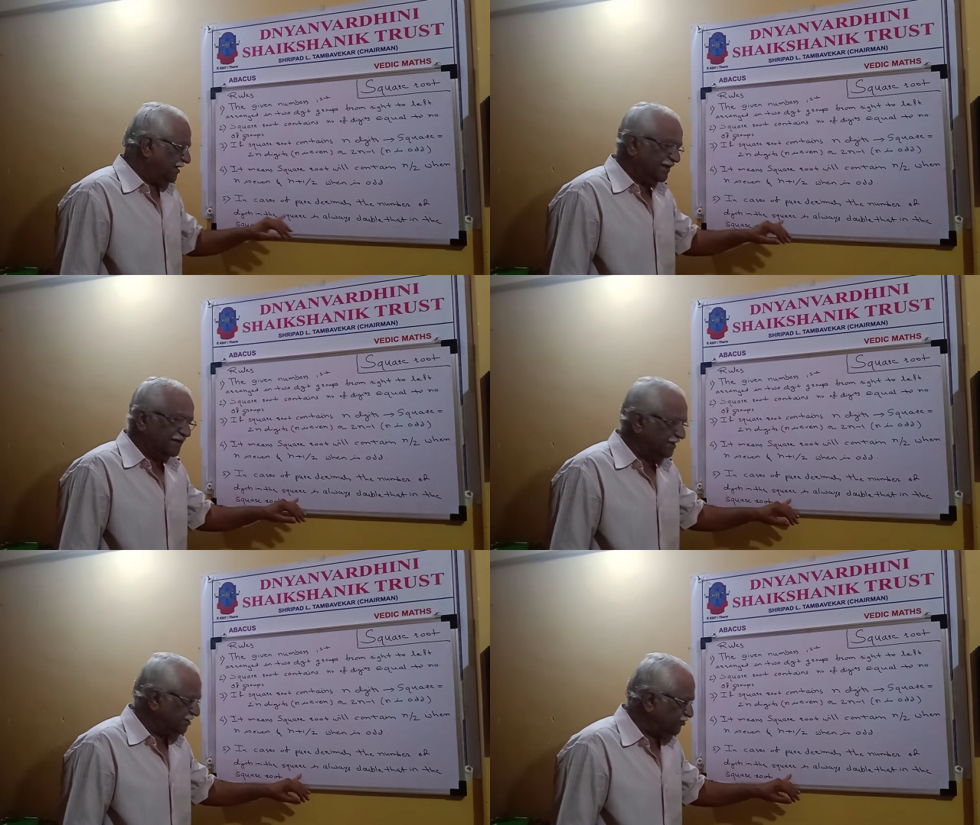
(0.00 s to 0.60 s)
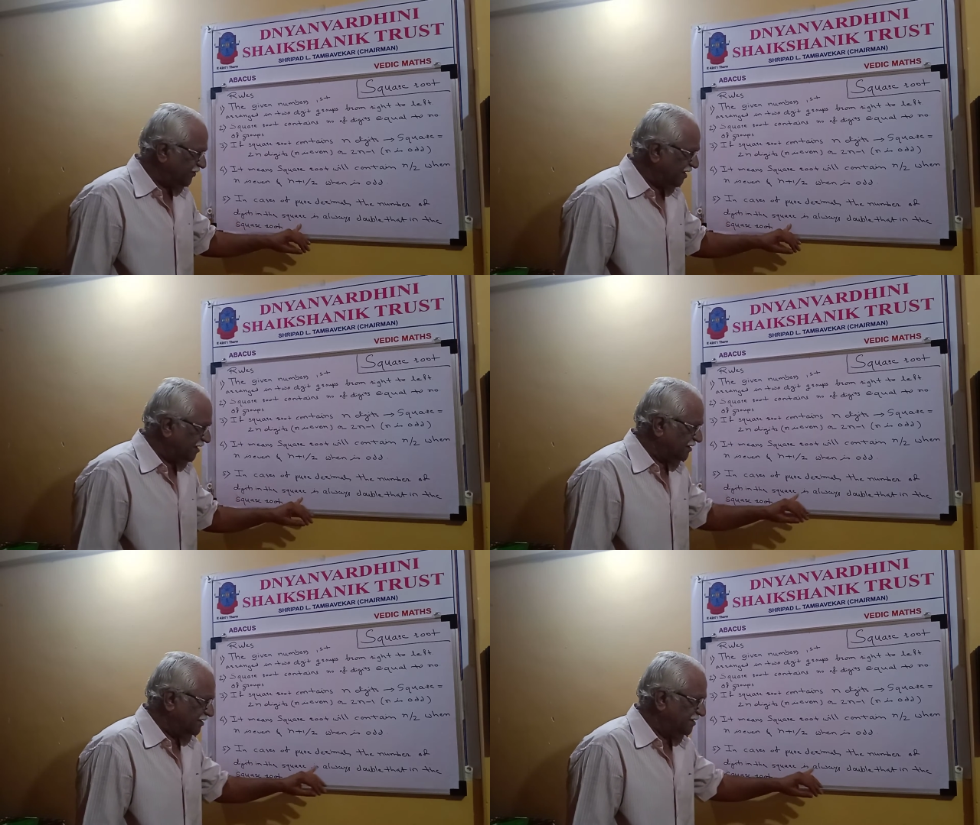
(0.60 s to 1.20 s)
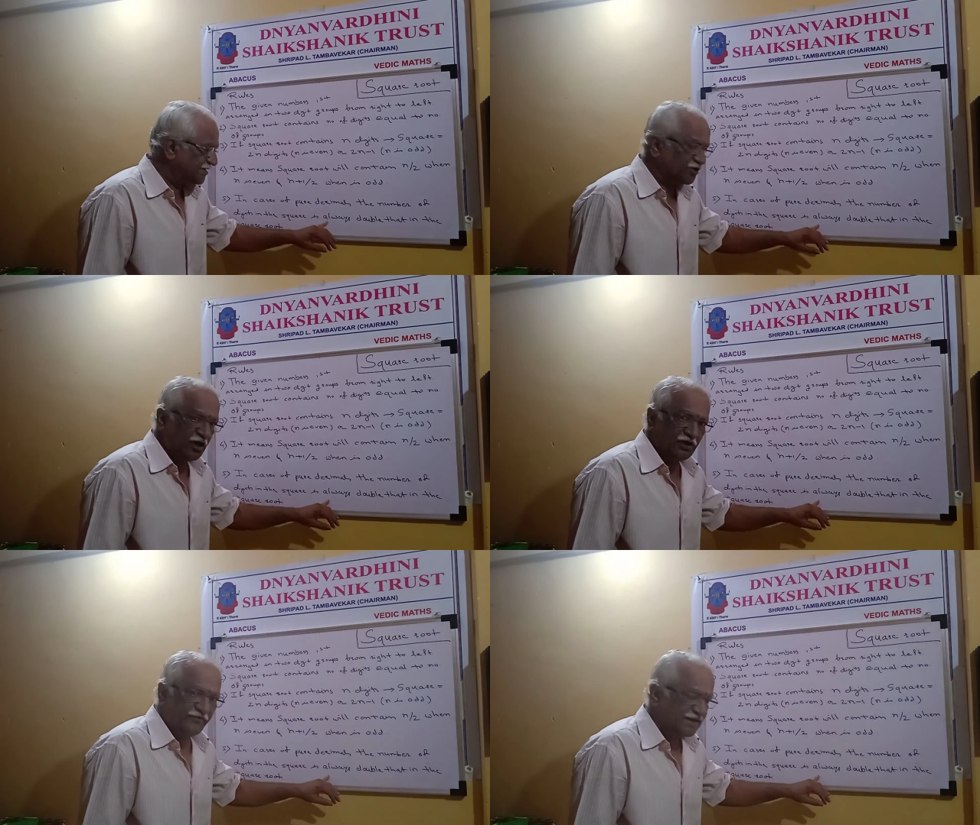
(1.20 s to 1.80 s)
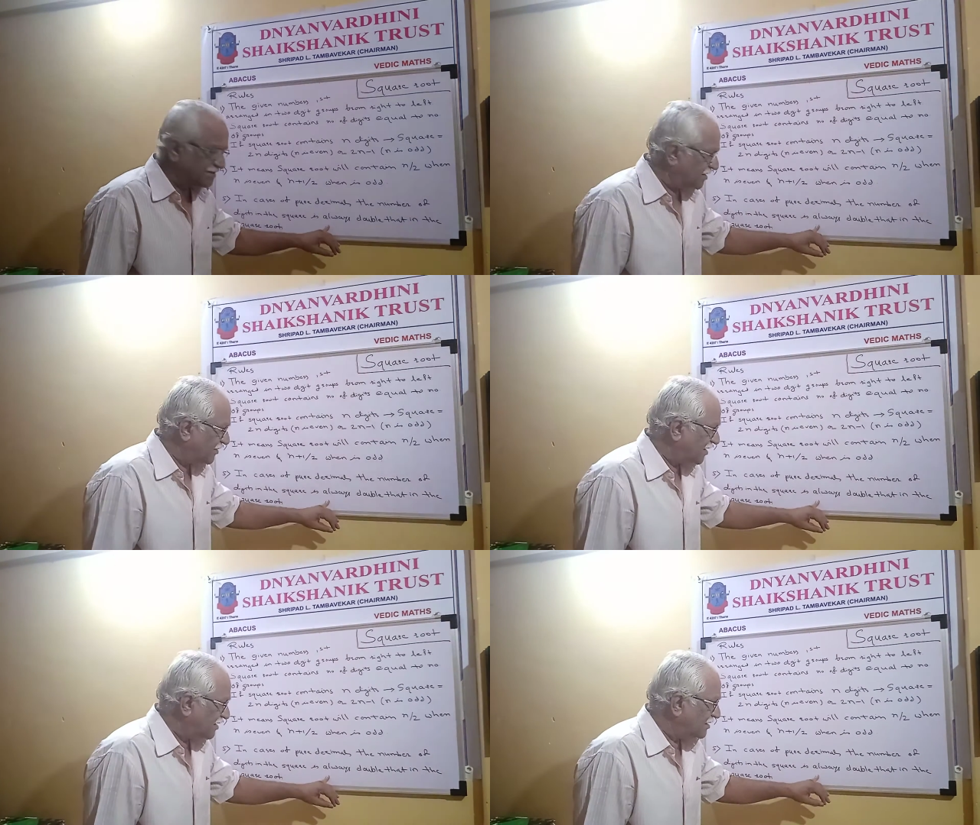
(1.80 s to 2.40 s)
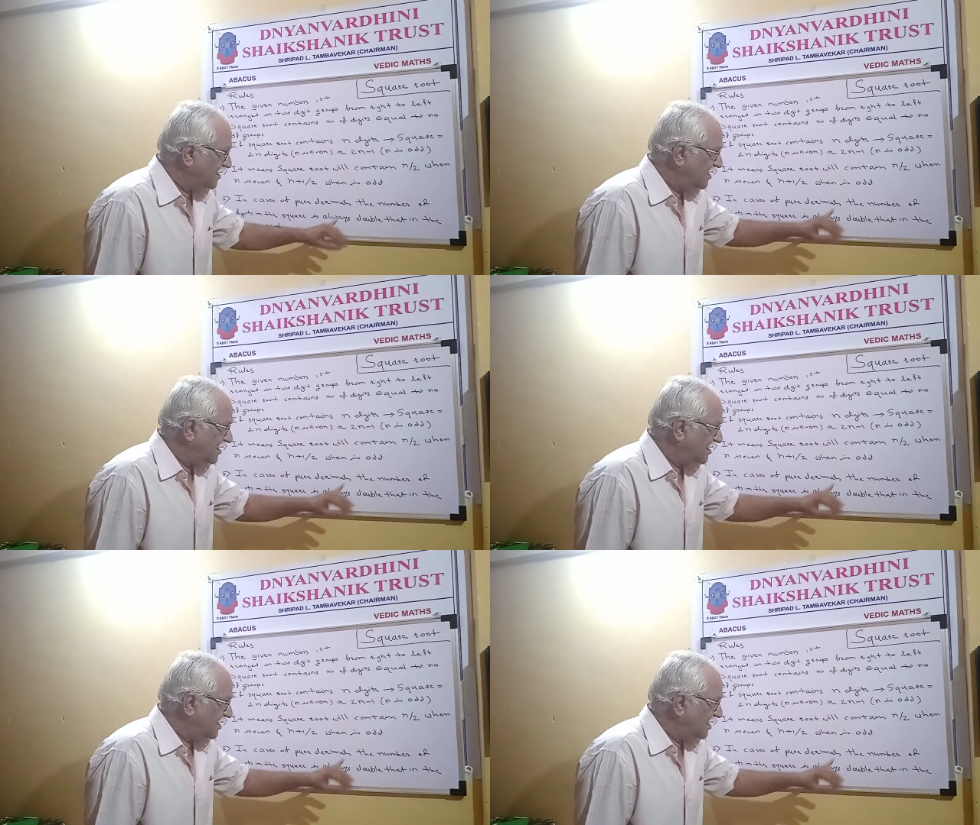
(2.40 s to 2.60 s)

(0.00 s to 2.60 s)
in the square is always double